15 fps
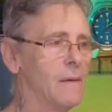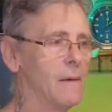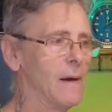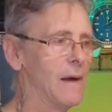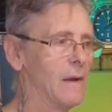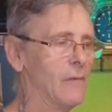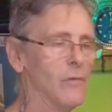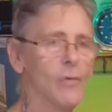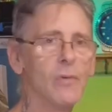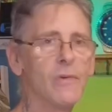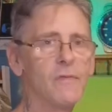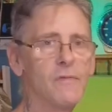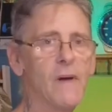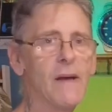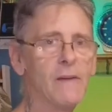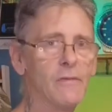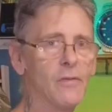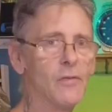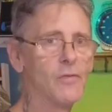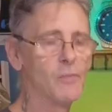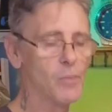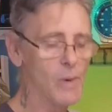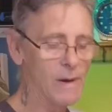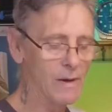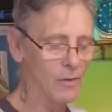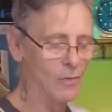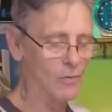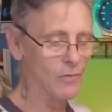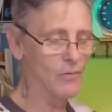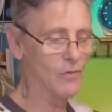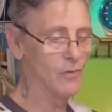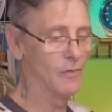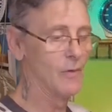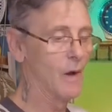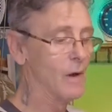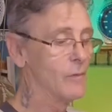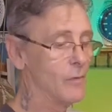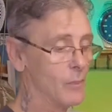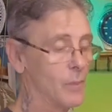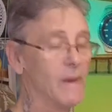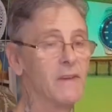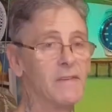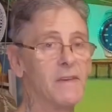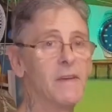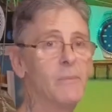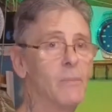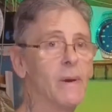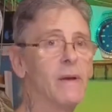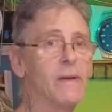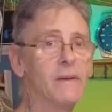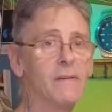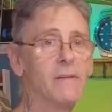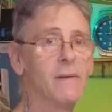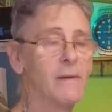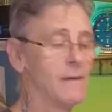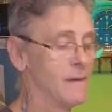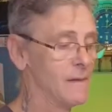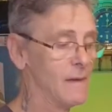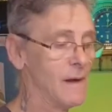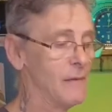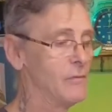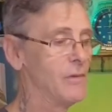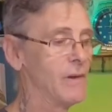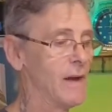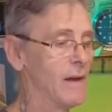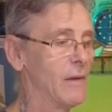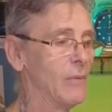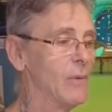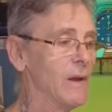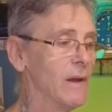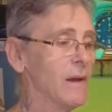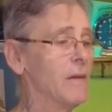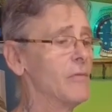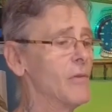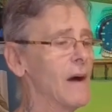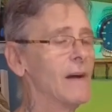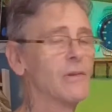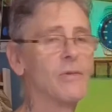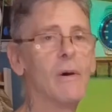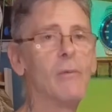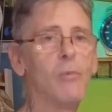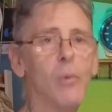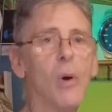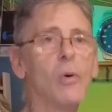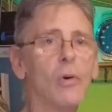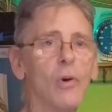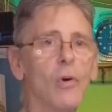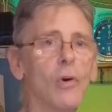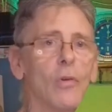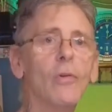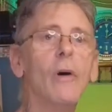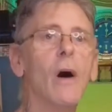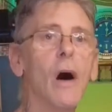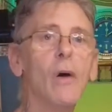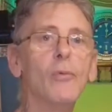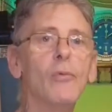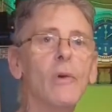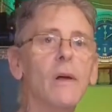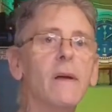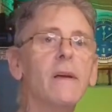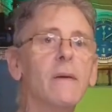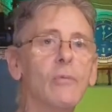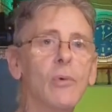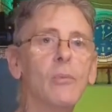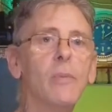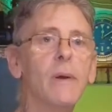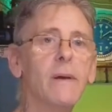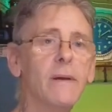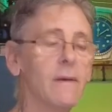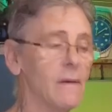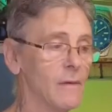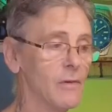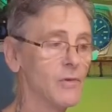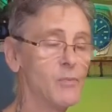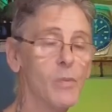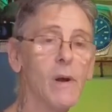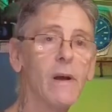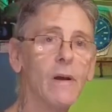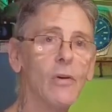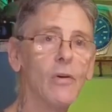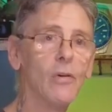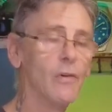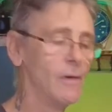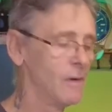and I've always favoured spring guns over PCPs. Every day of the week, if I had to have one gun only, it would be a spring gun.